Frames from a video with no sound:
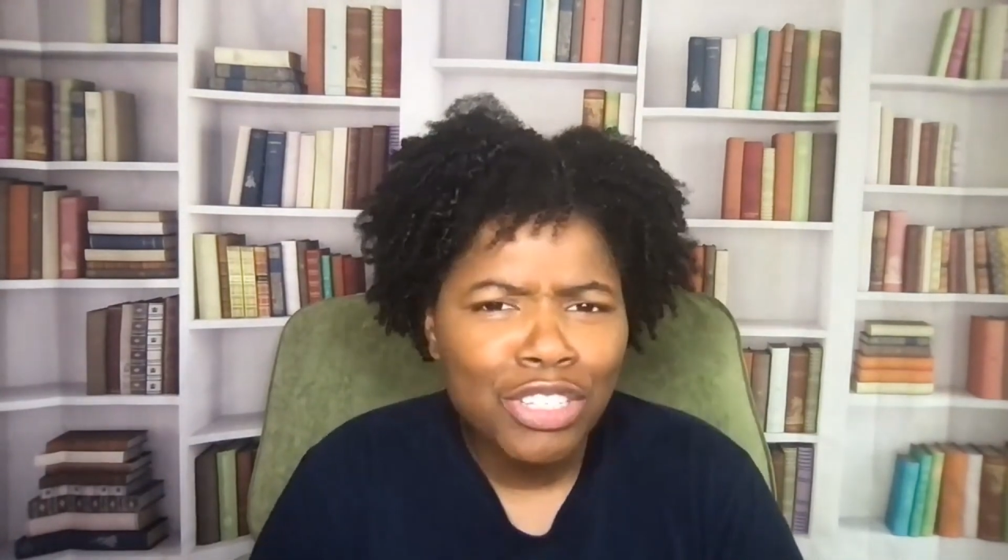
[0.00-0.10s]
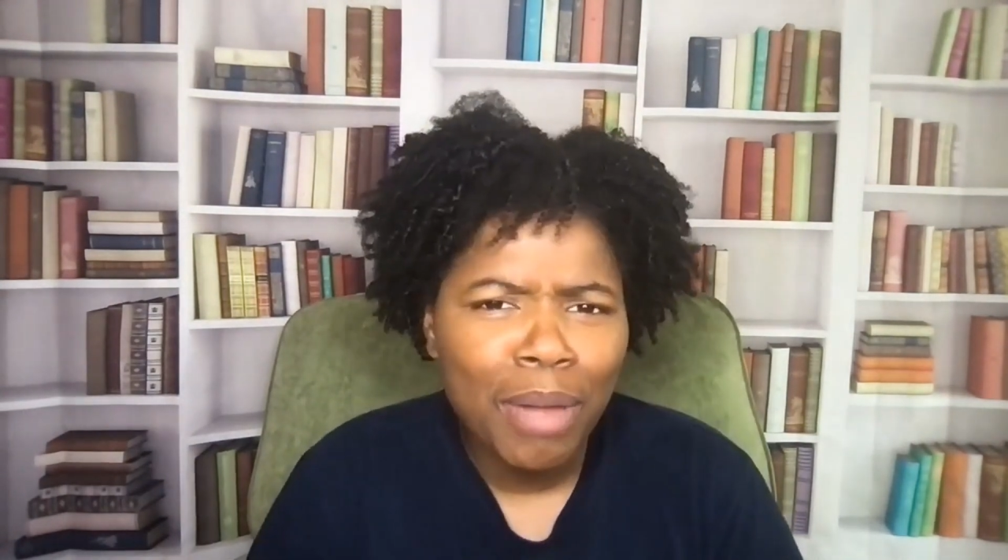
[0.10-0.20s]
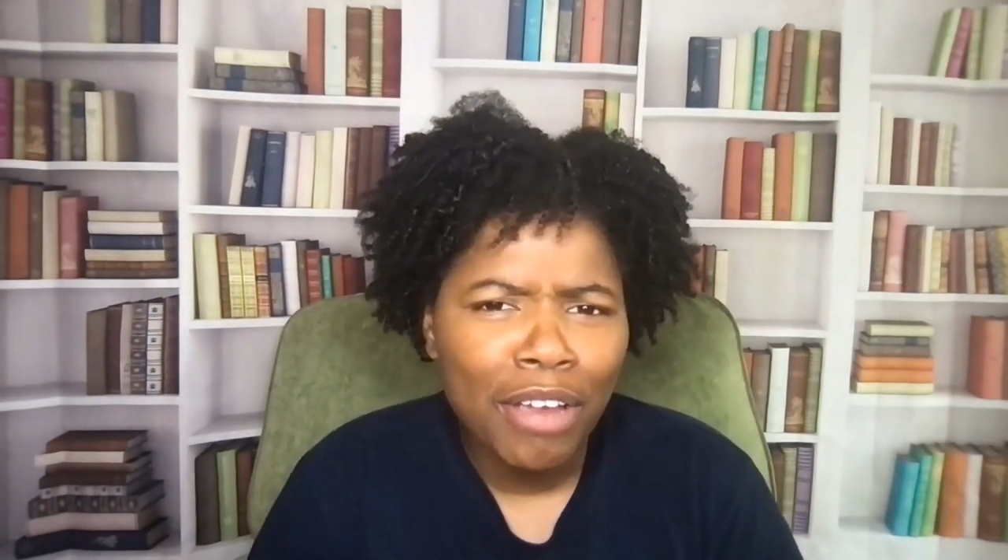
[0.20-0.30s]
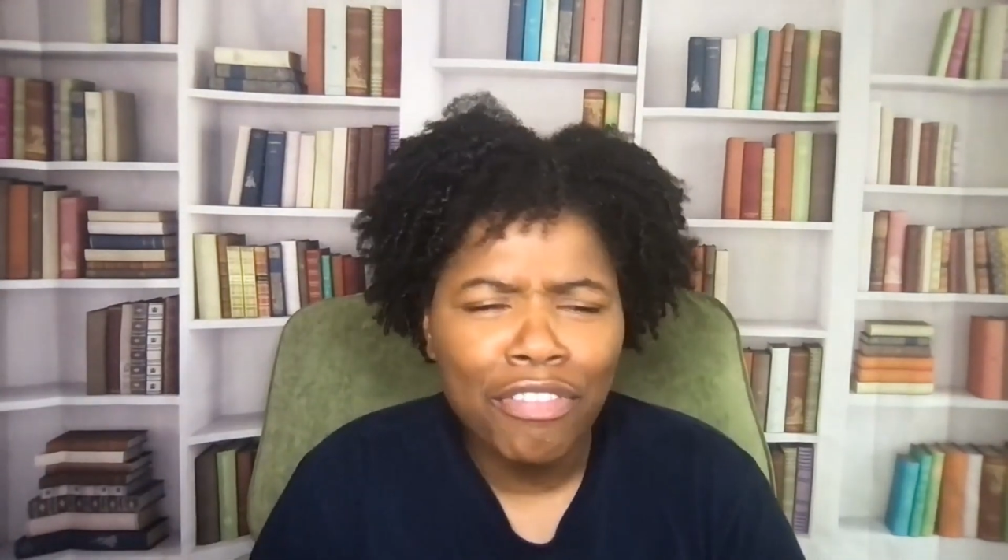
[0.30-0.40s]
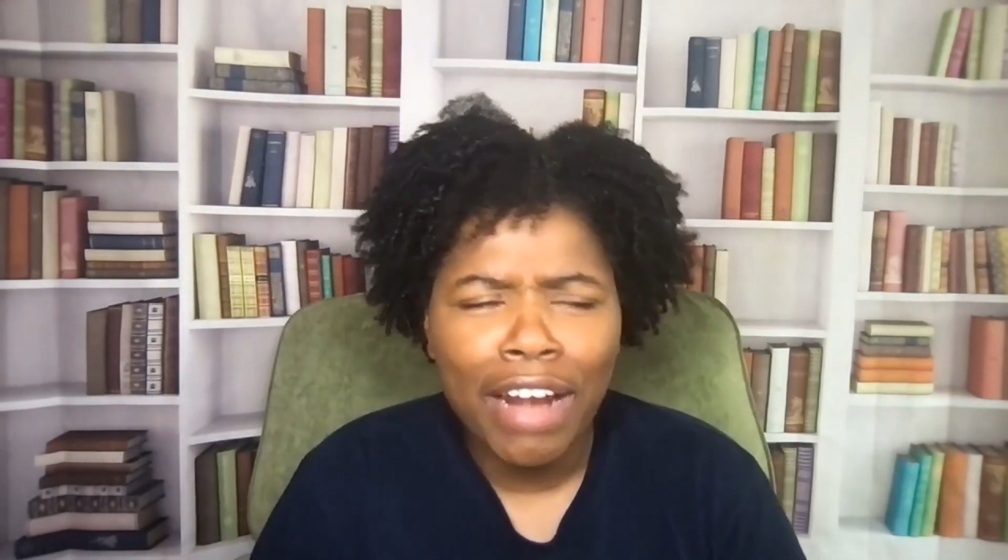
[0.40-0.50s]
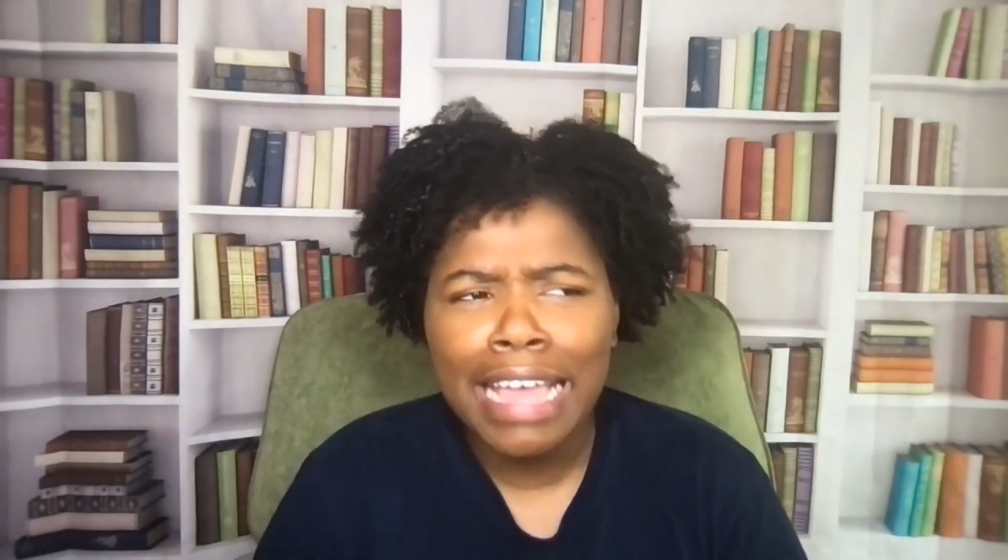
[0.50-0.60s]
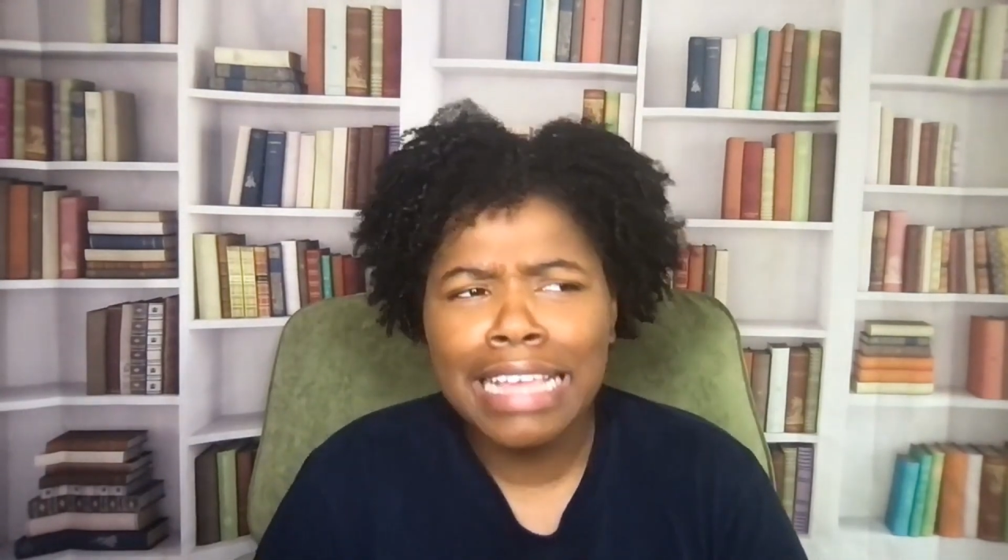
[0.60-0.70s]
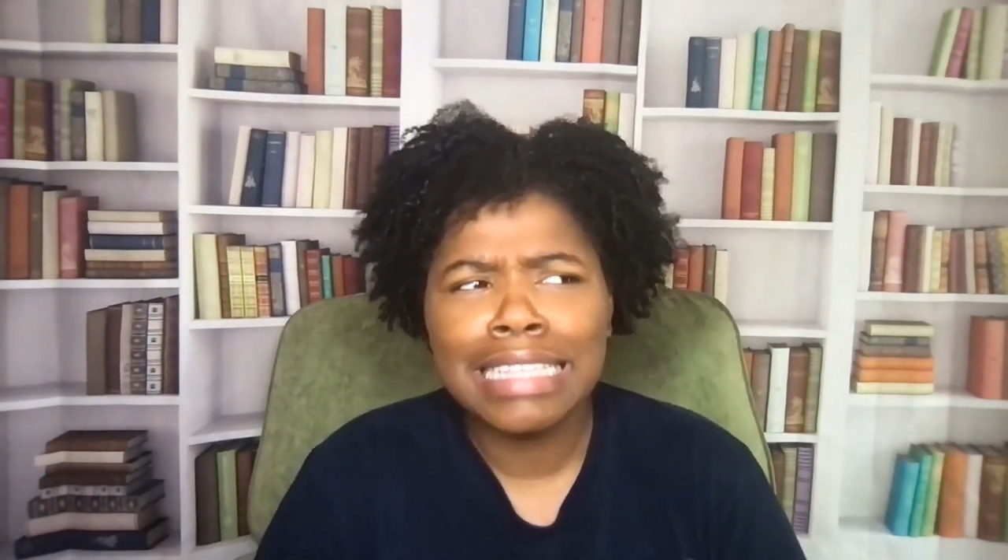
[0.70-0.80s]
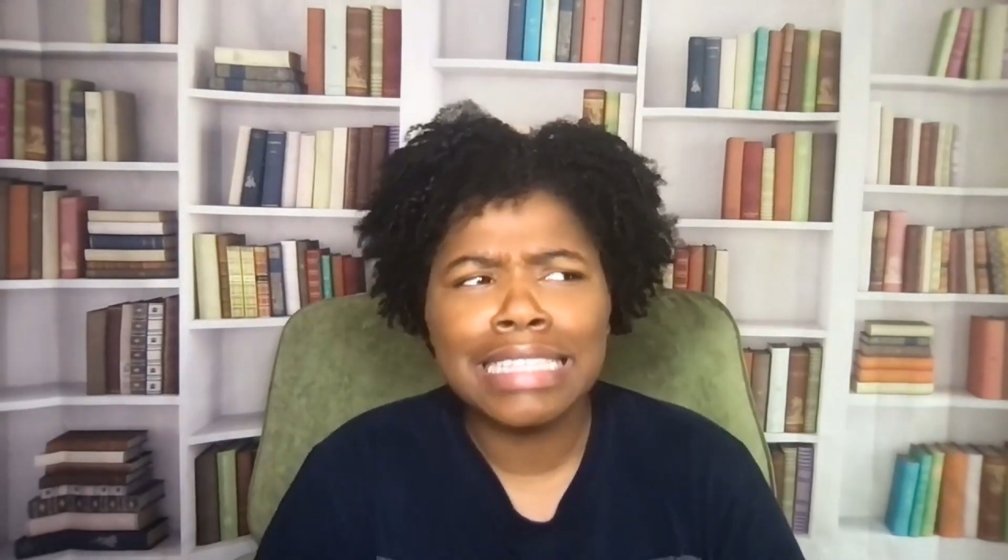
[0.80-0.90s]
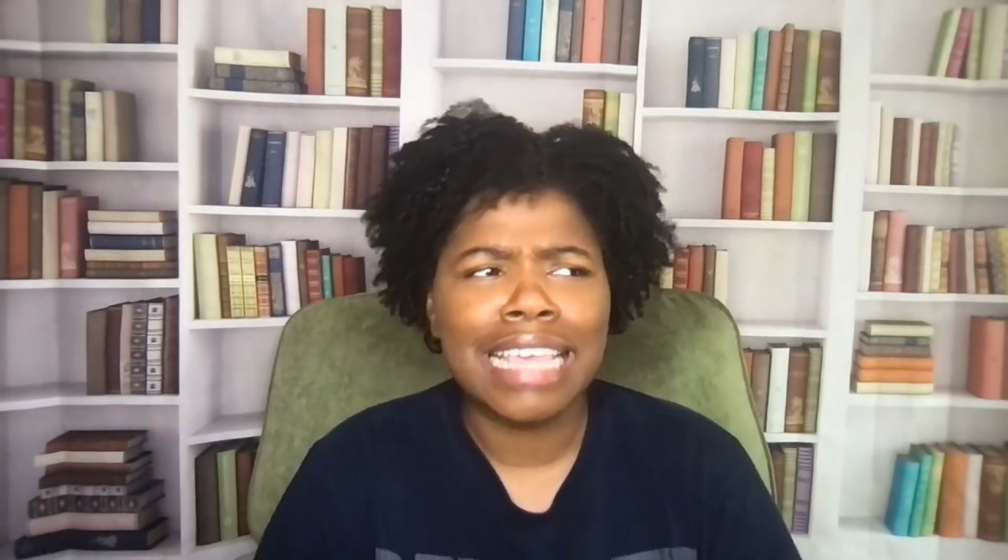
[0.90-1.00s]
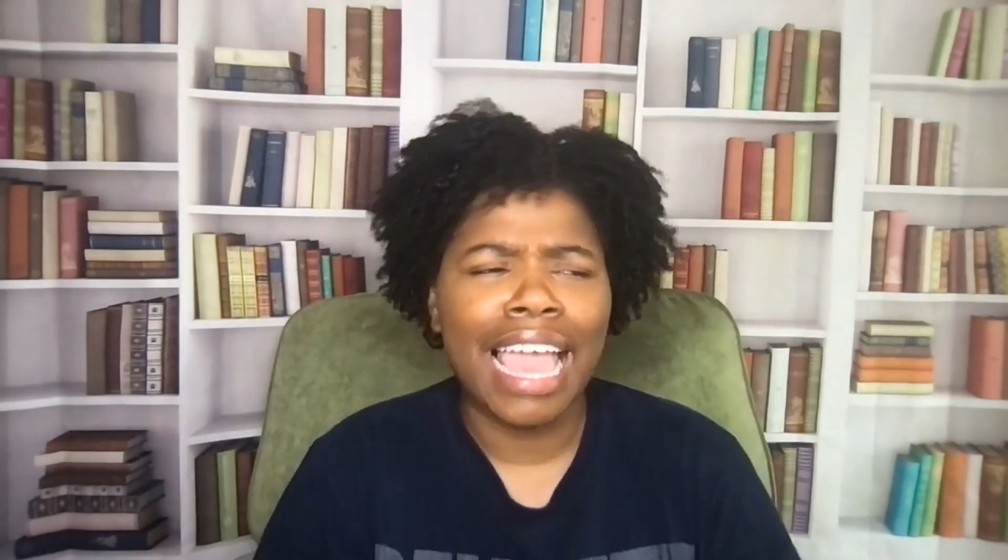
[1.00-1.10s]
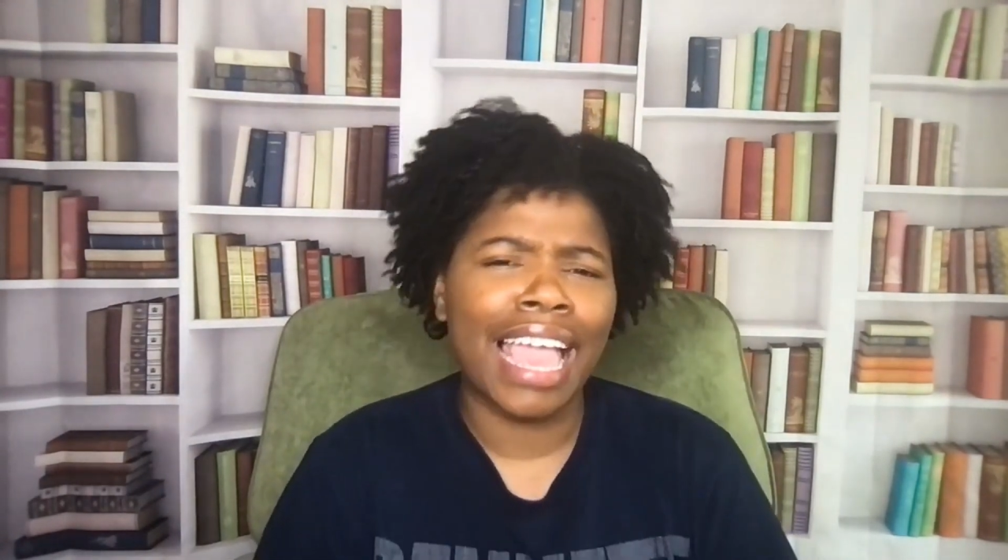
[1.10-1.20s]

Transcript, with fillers: to my friends,